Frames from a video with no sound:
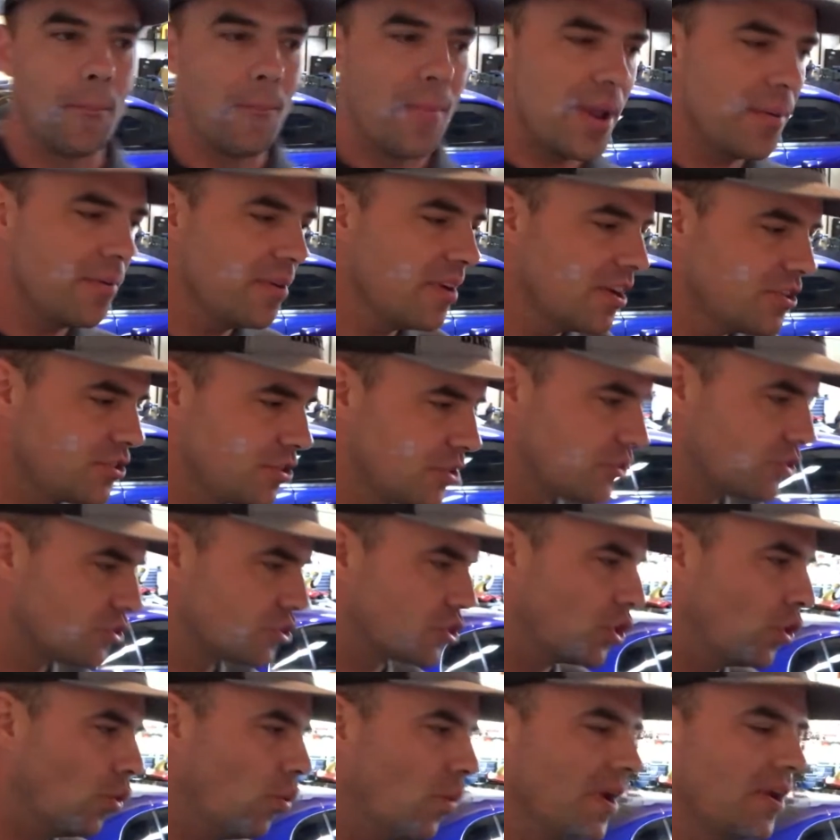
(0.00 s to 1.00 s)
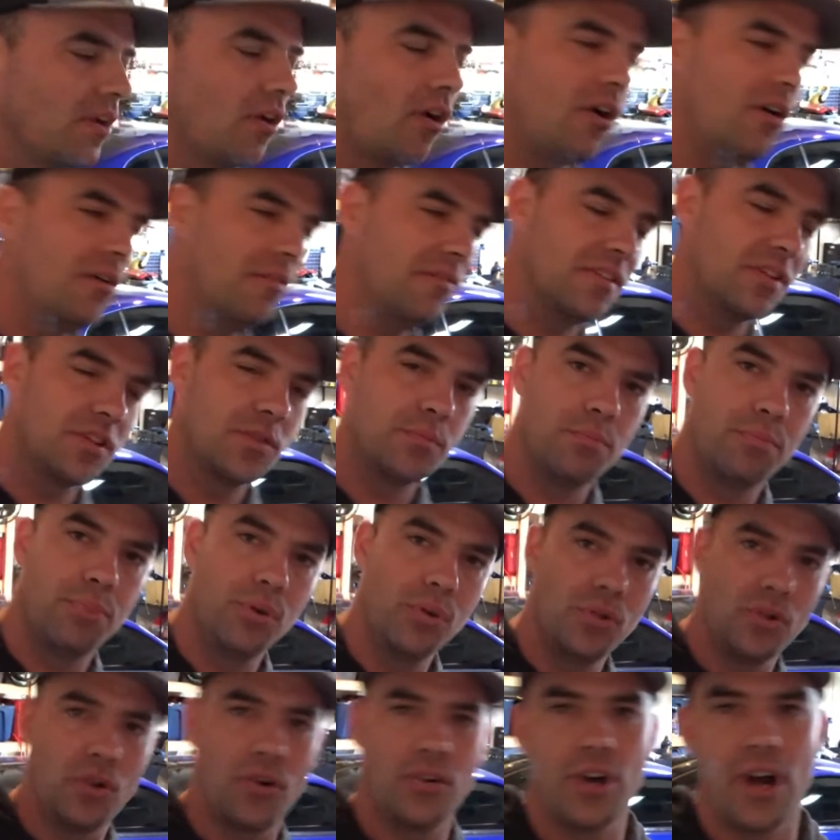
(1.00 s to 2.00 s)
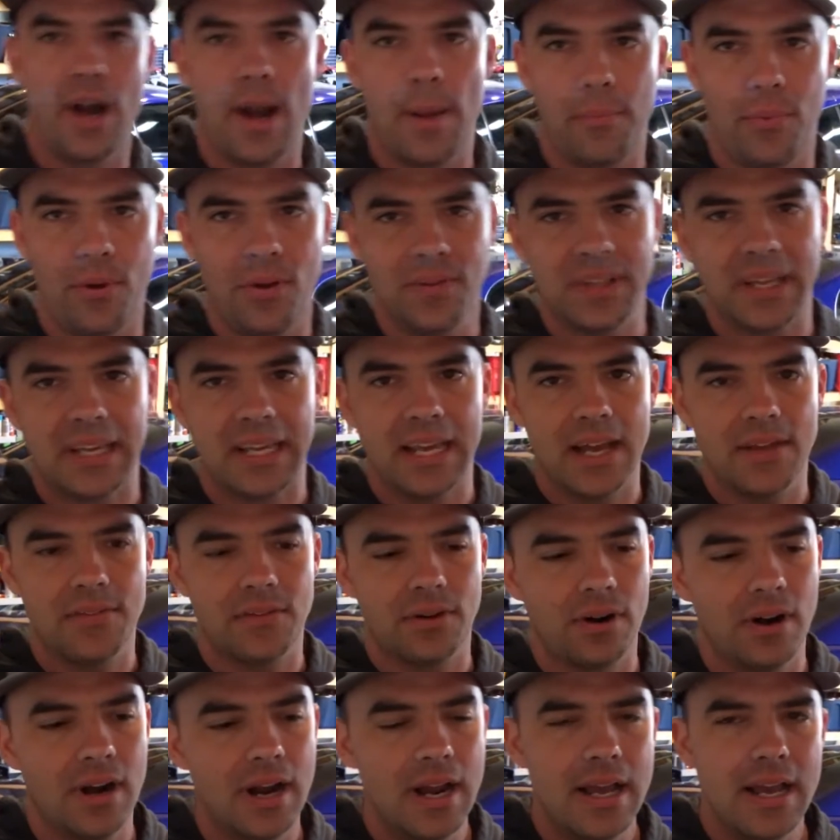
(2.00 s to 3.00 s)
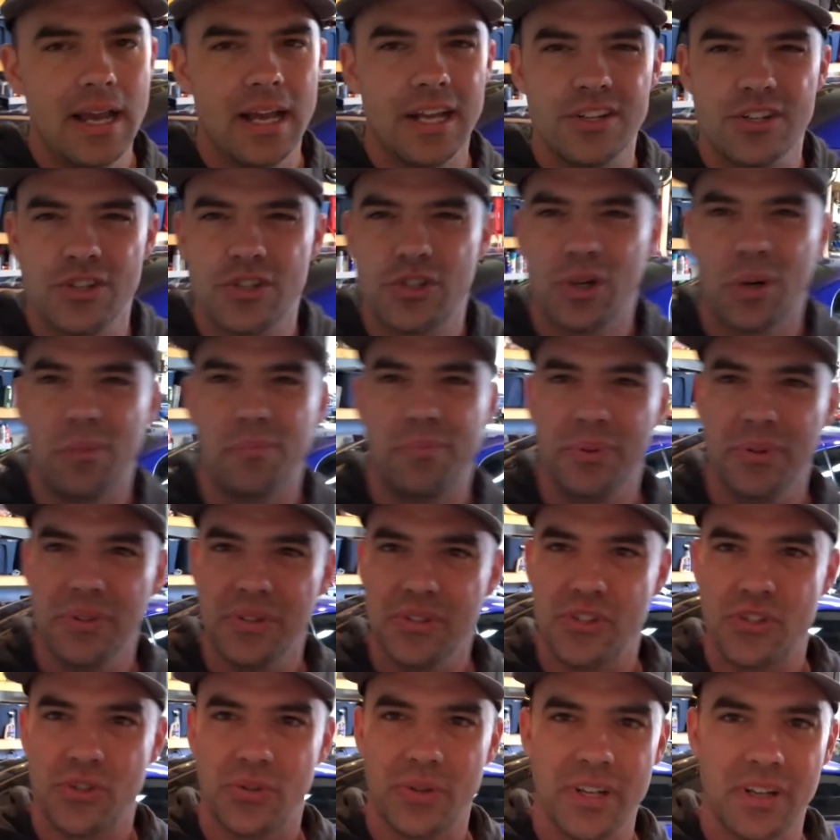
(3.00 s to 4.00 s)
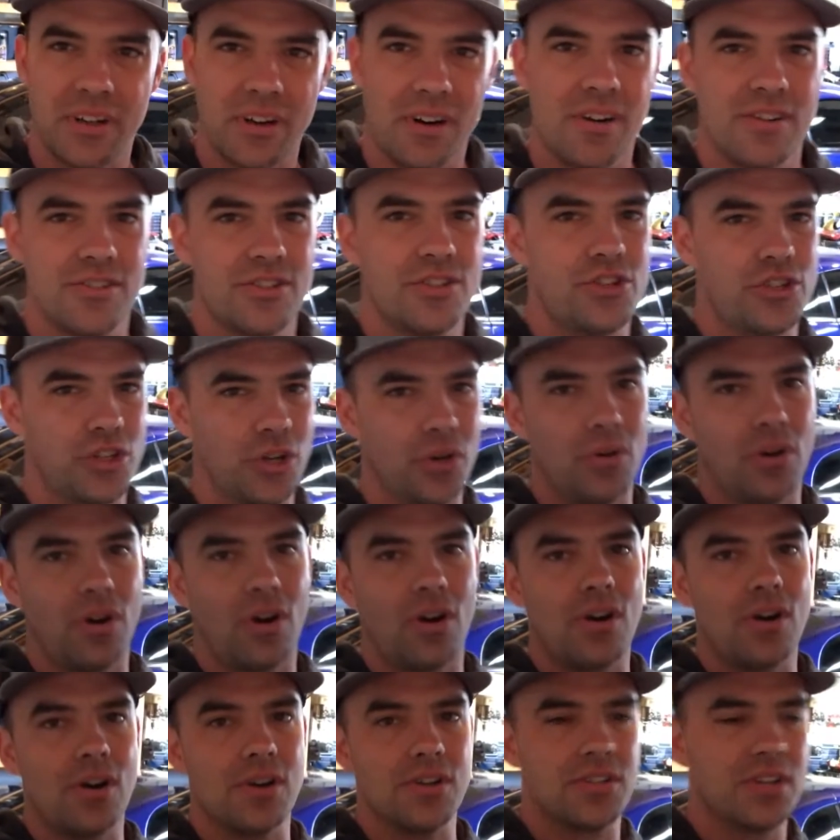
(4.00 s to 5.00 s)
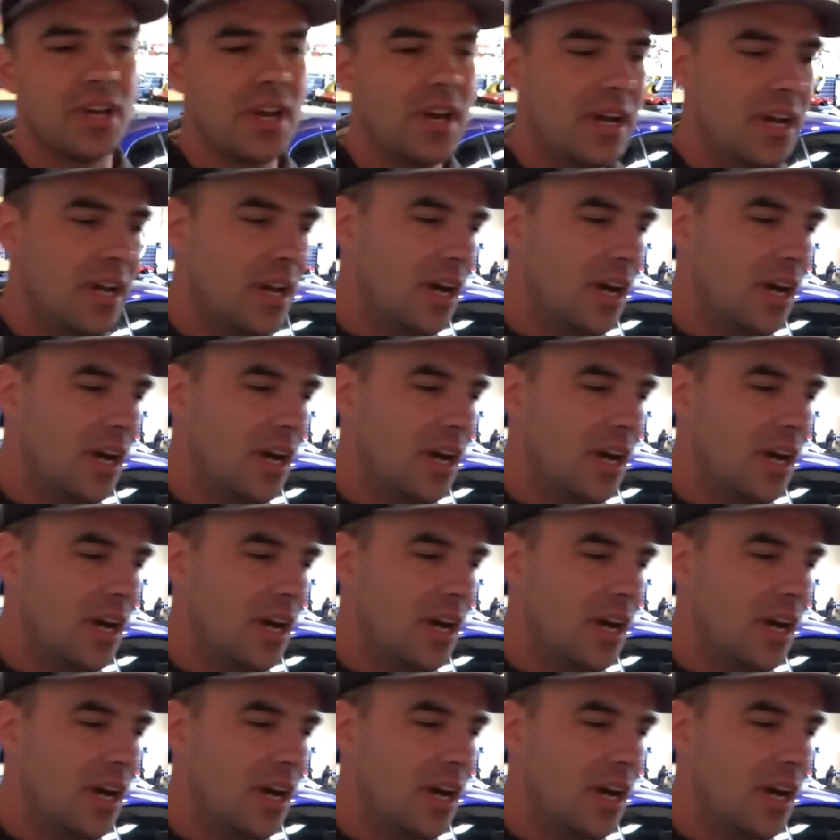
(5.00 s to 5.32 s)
Maybe I should just quit all of this bull crap altogether and just start building street cars and show cars